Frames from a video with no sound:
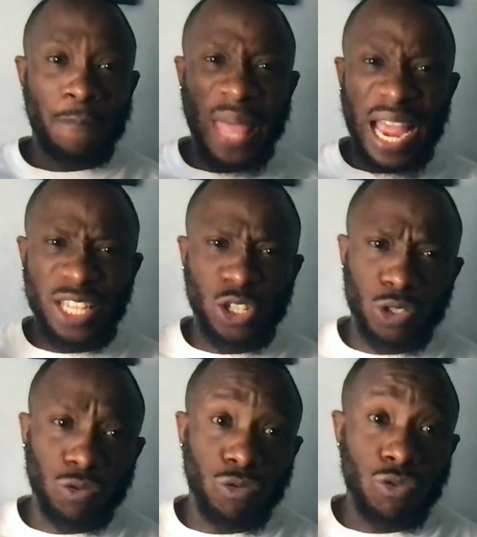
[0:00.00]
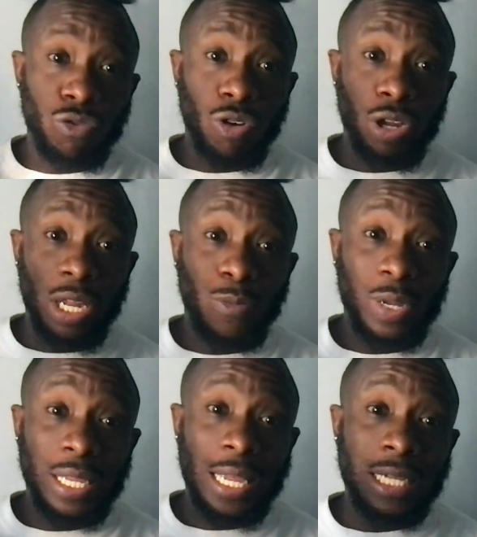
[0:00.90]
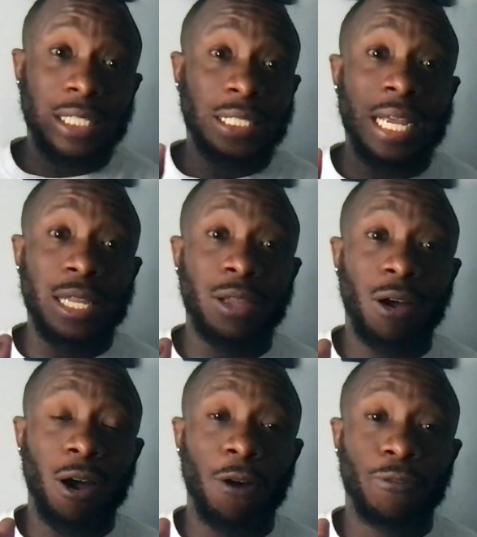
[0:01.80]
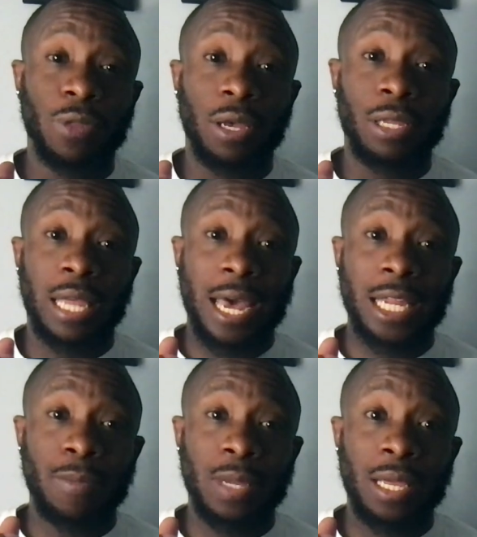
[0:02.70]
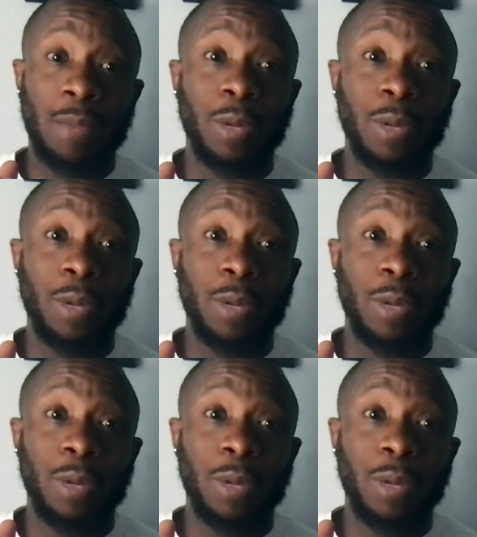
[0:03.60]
that is just running with the agenda of the, the enemy,